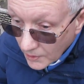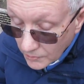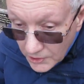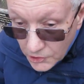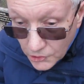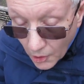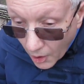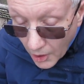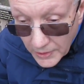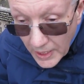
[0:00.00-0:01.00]

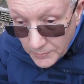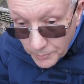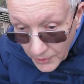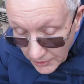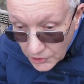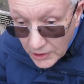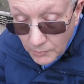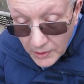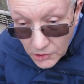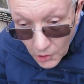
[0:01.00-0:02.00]
Restore that
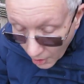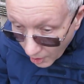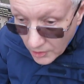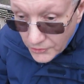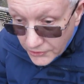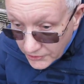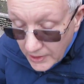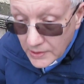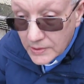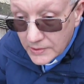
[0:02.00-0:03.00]
preaching which calls
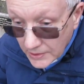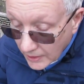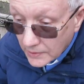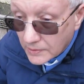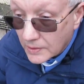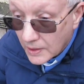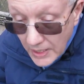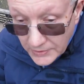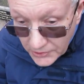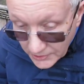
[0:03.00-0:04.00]
sin, sin,
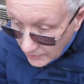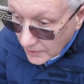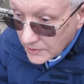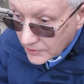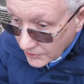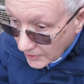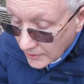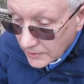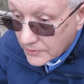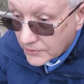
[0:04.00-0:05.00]
and sinners,
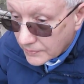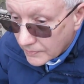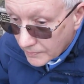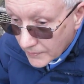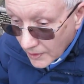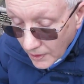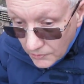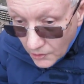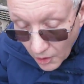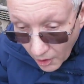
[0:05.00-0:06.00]
sinners,
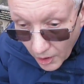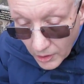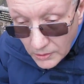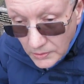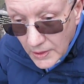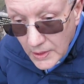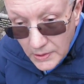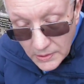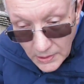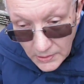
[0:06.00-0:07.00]
and call
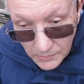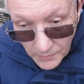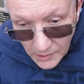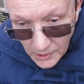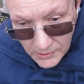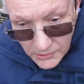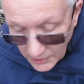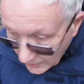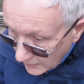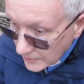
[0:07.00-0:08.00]

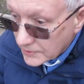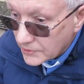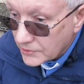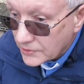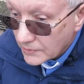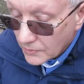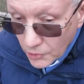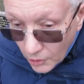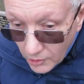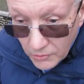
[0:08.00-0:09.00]
sinners
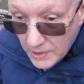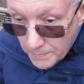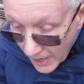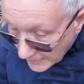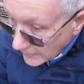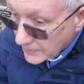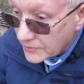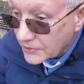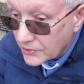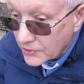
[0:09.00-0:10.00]
to
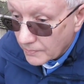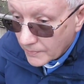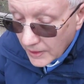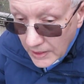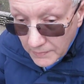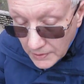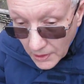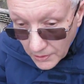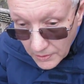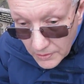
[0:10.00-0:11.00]
repentance, even
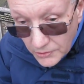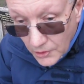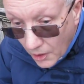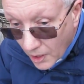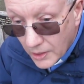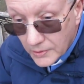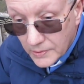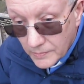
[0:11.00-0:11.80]
those, Lord,